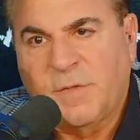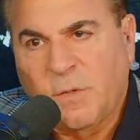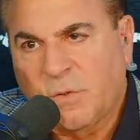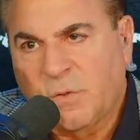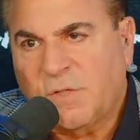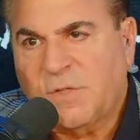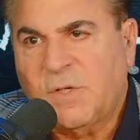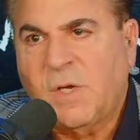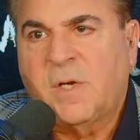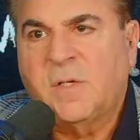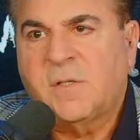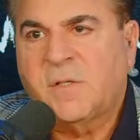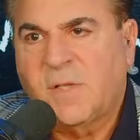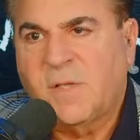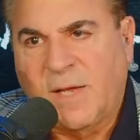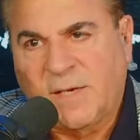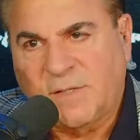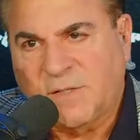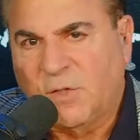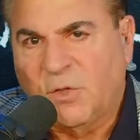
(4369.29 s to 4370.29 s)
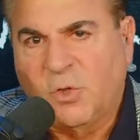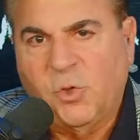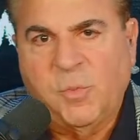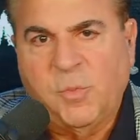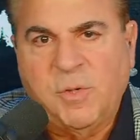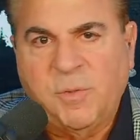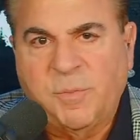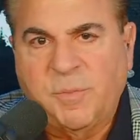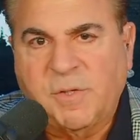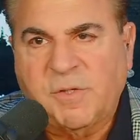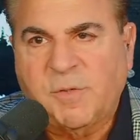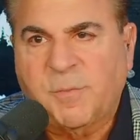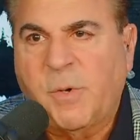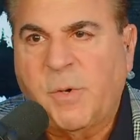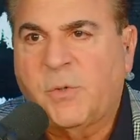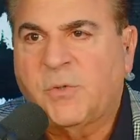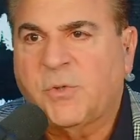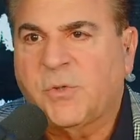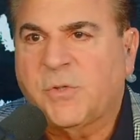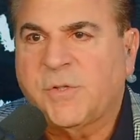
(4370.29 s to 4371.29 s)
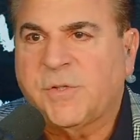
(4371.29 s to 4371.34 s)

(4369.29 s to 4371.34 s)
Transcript: those studs, that's aluminum exposure.